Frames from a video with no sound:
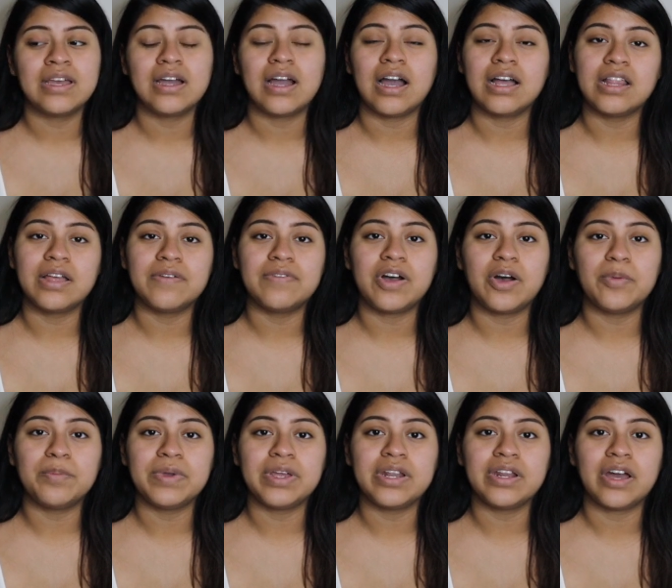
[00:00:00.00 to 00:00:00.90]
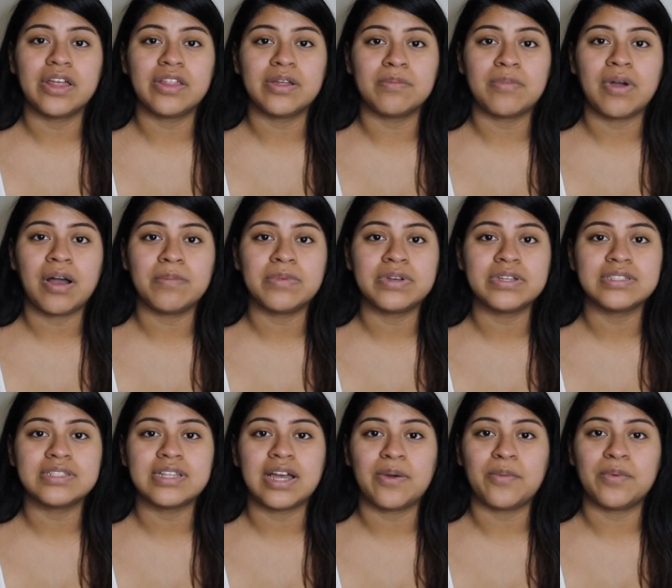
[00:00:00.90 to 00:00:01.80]
I love helping other
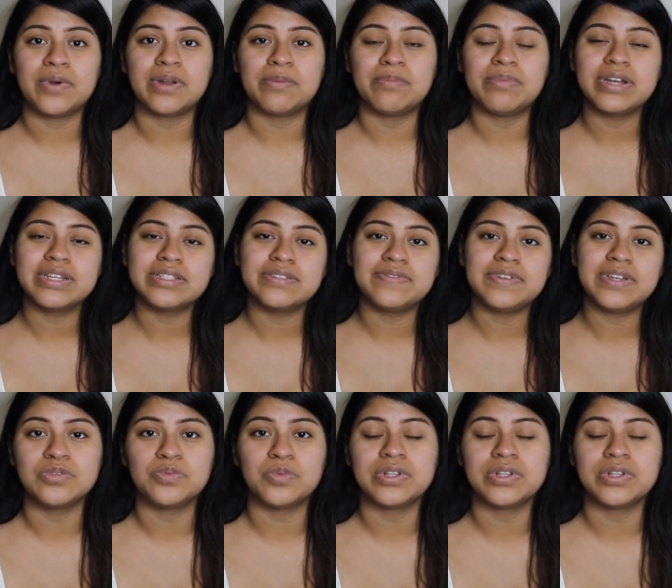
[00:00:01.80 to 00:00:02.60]
mamas that want to breastfeed.